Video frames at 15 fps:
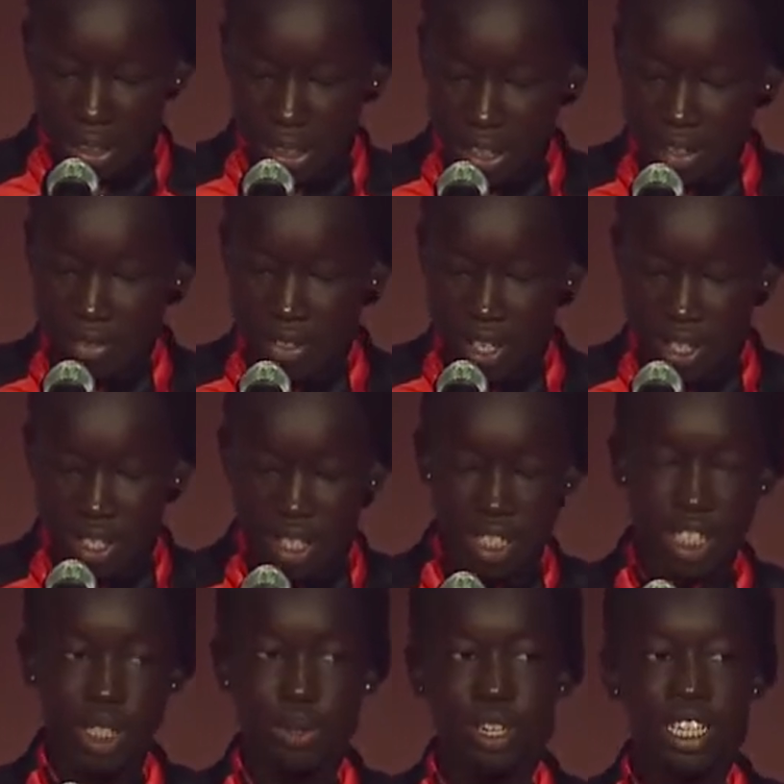If there is
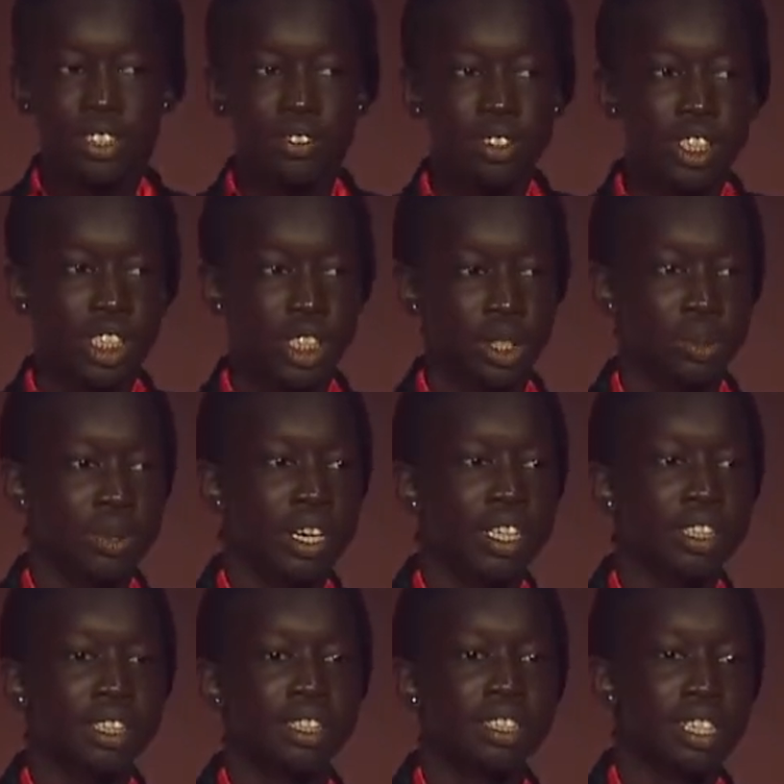a stressful
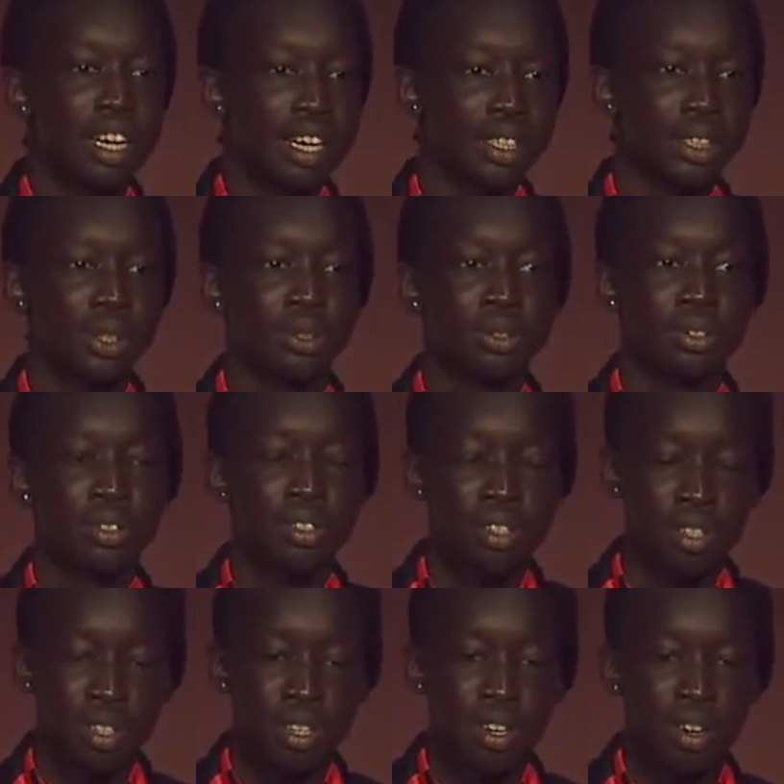situation at school
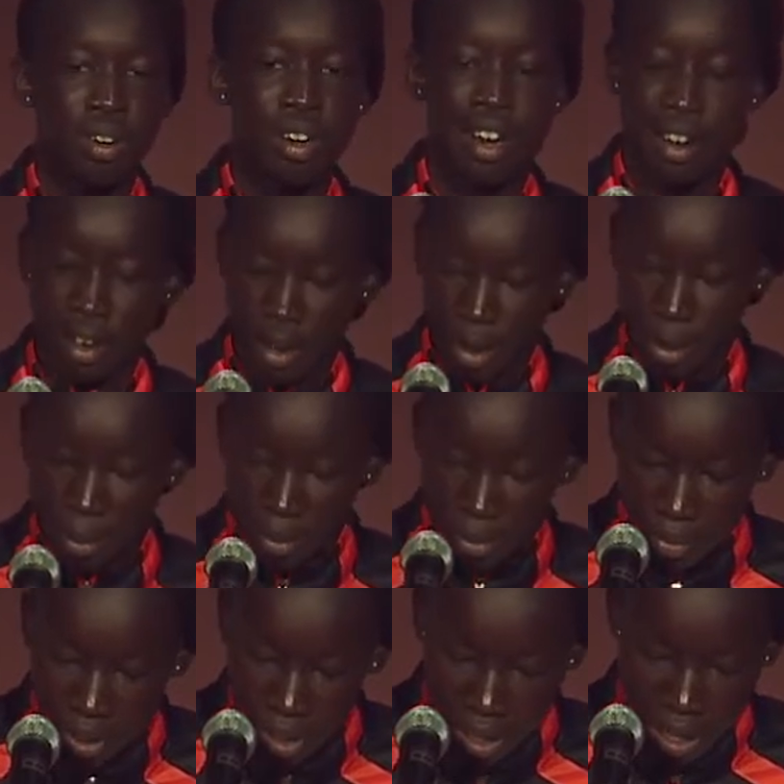or at
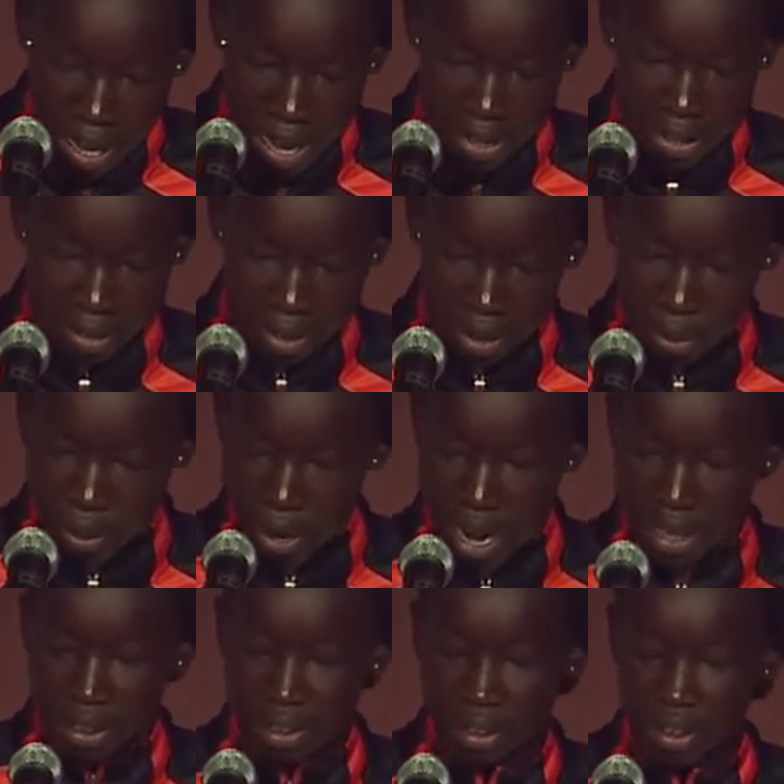home, I can go to
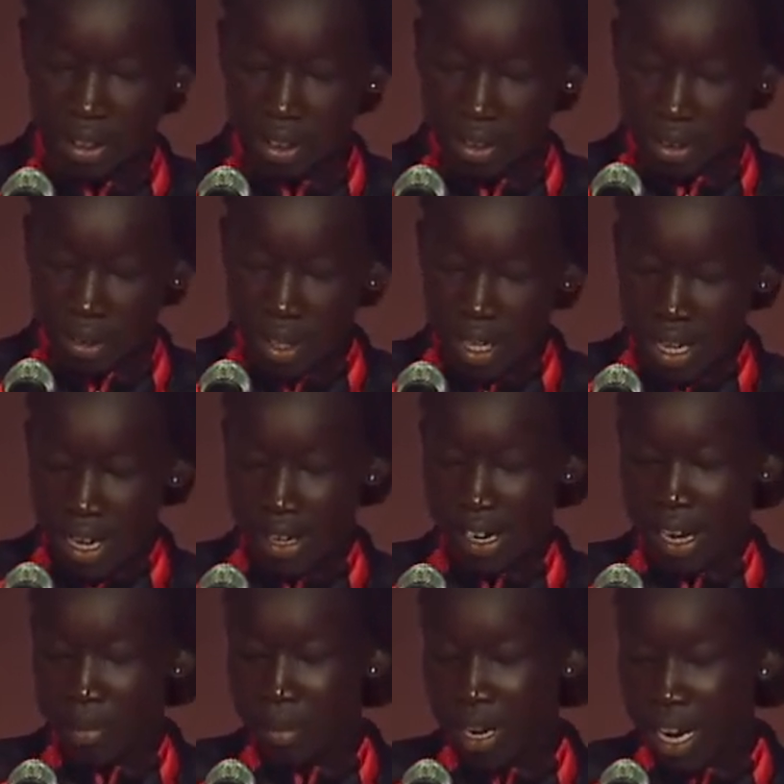practice. And
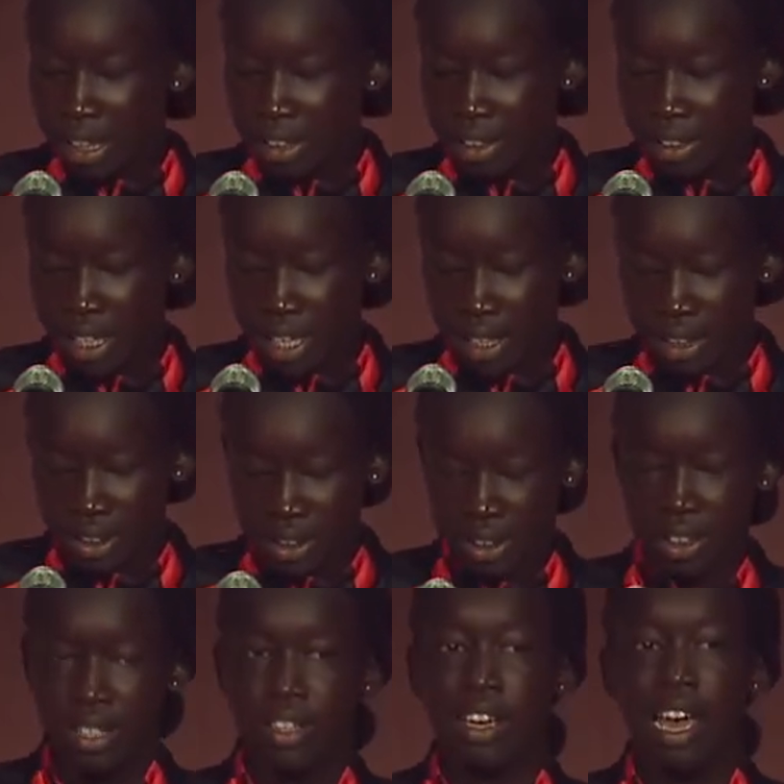at practice, I get to
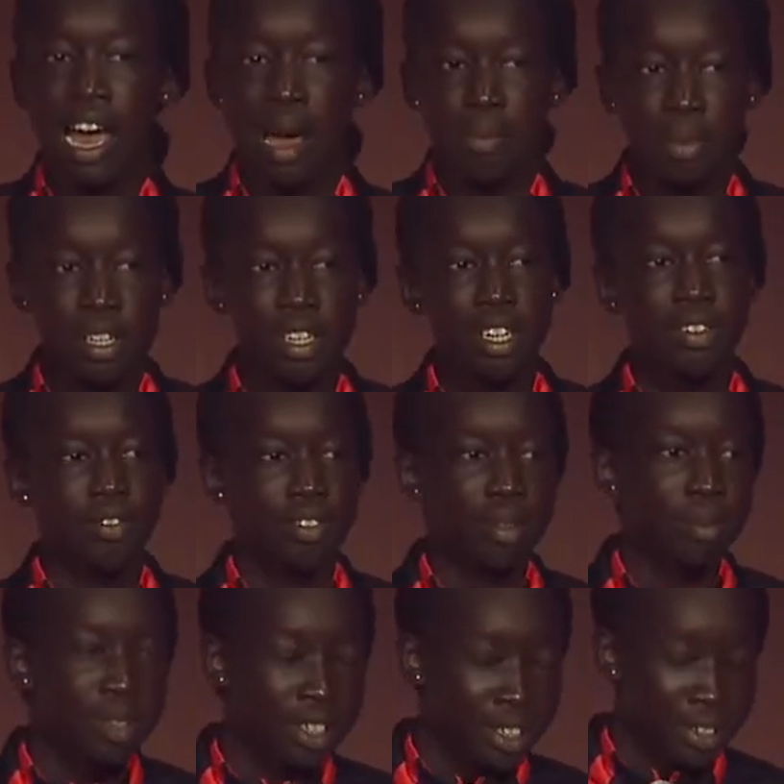see happy and
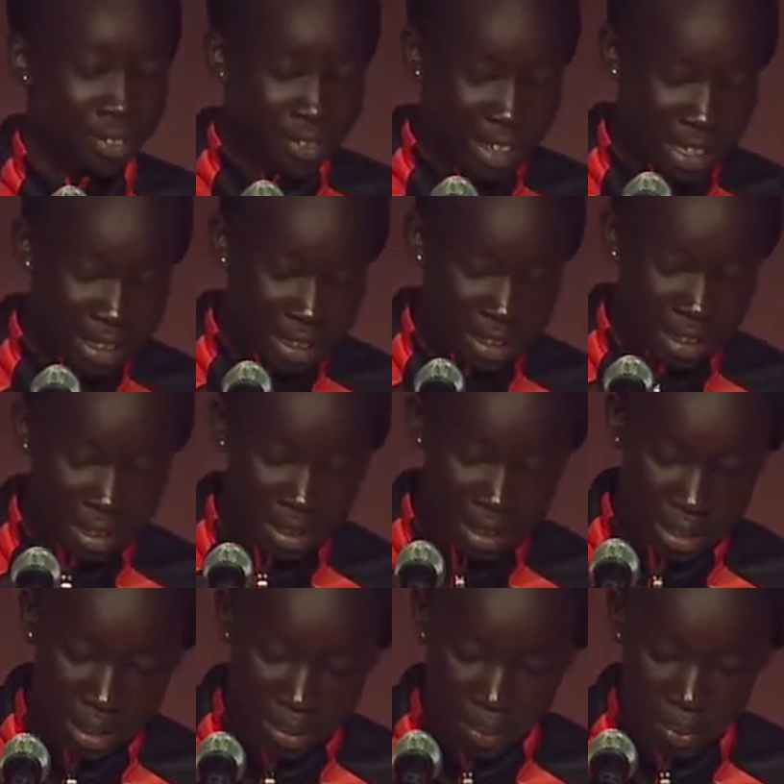familiar
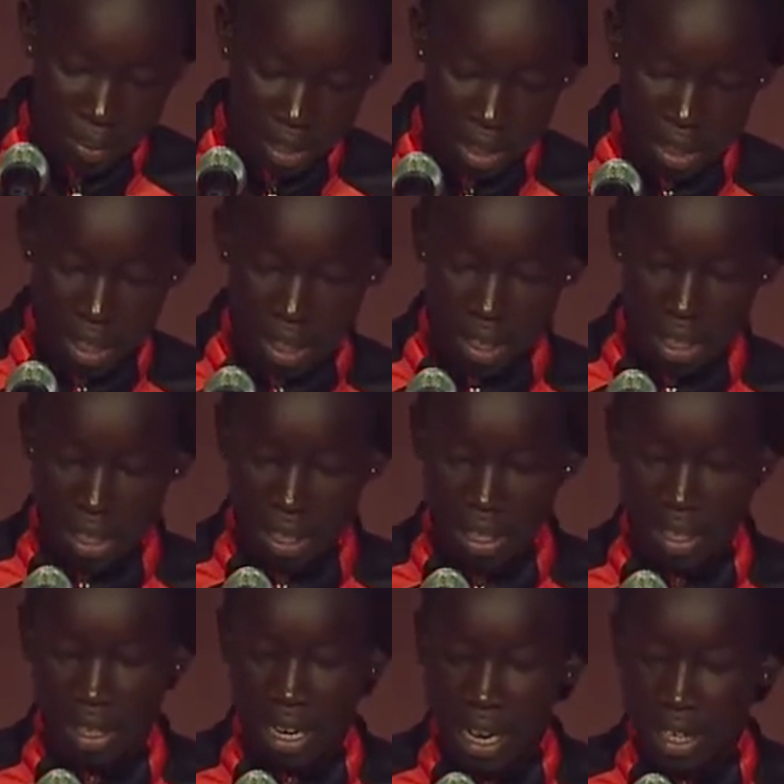faces.
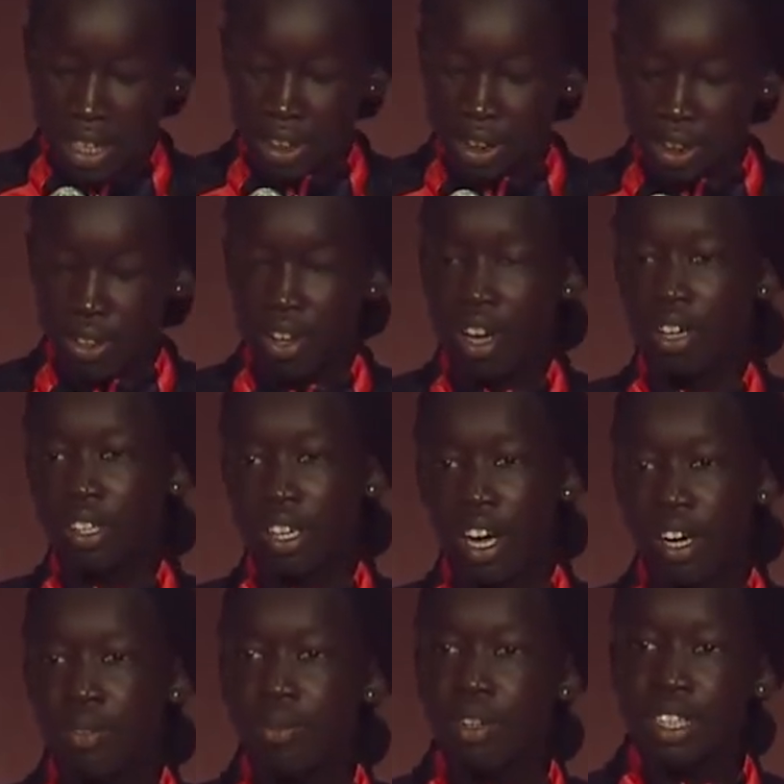And I get to go on
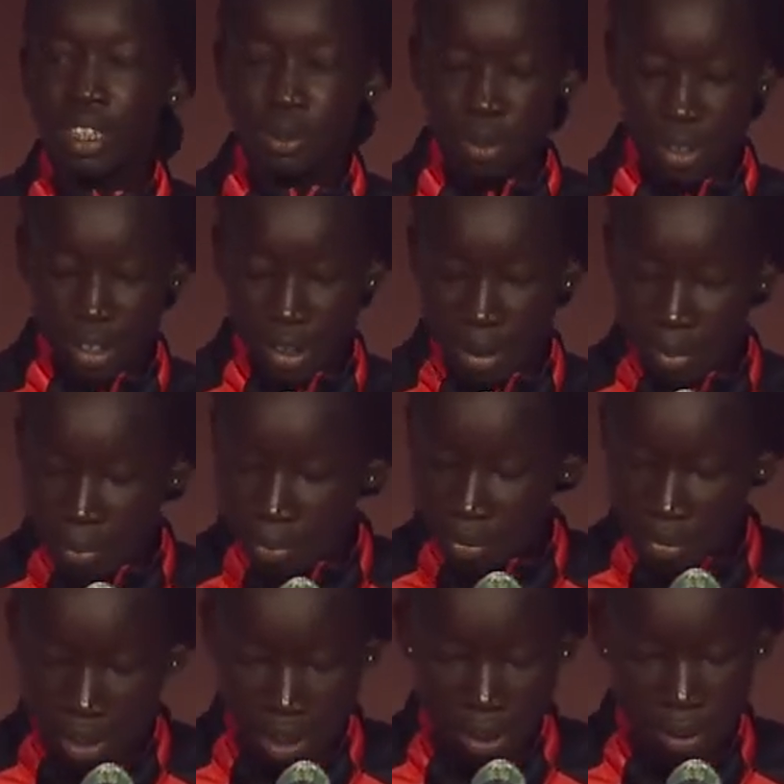long runs with
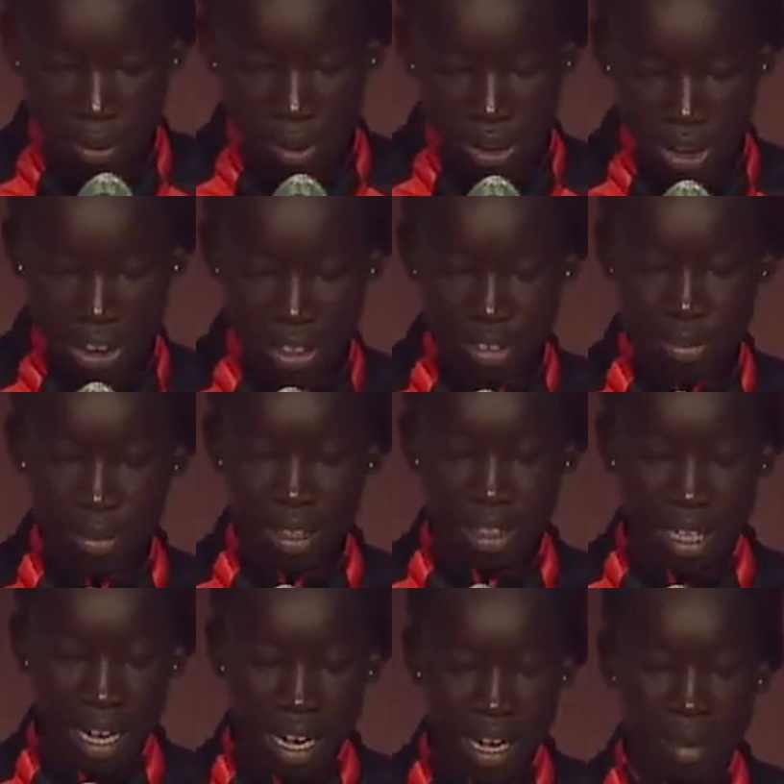them, which gives me
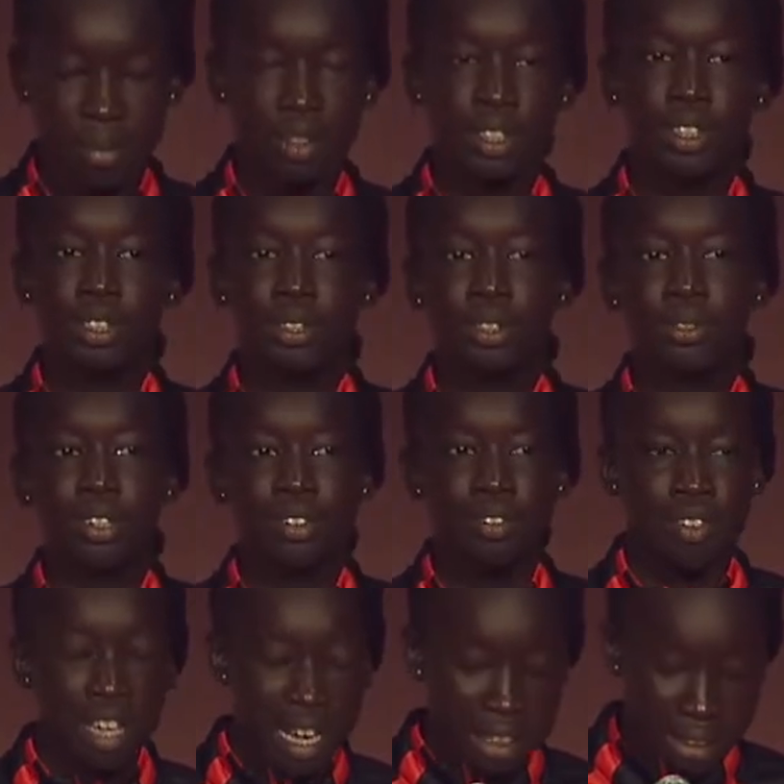time to
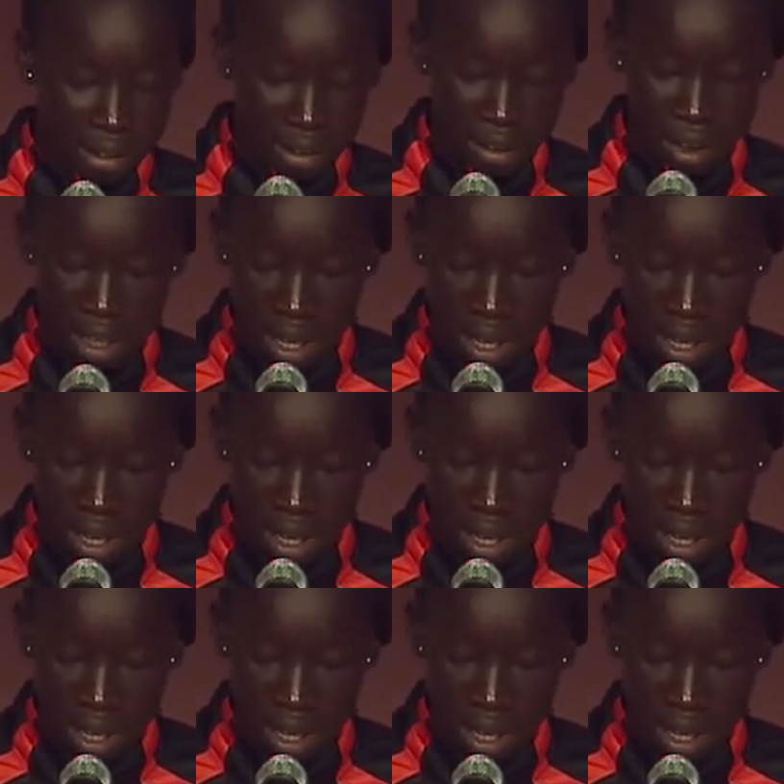reflect